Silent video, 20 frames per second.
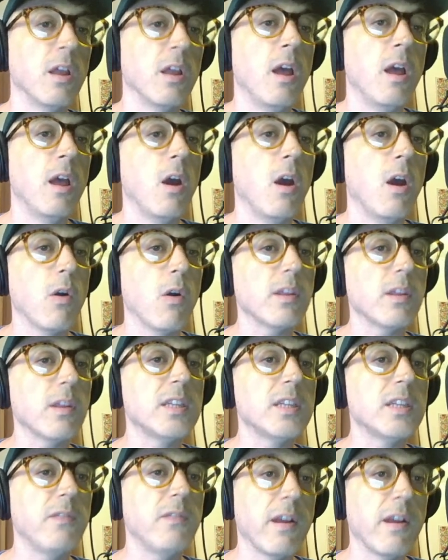or at least
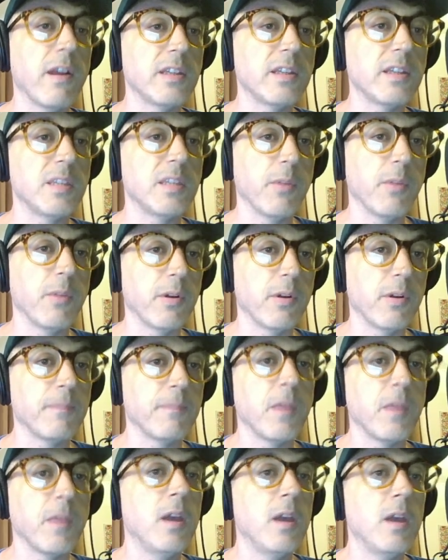very similar.
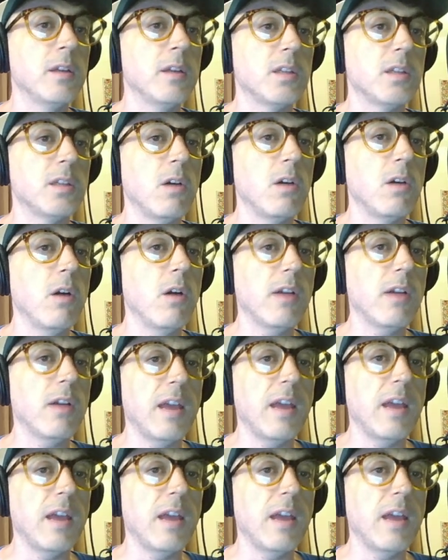So, okay.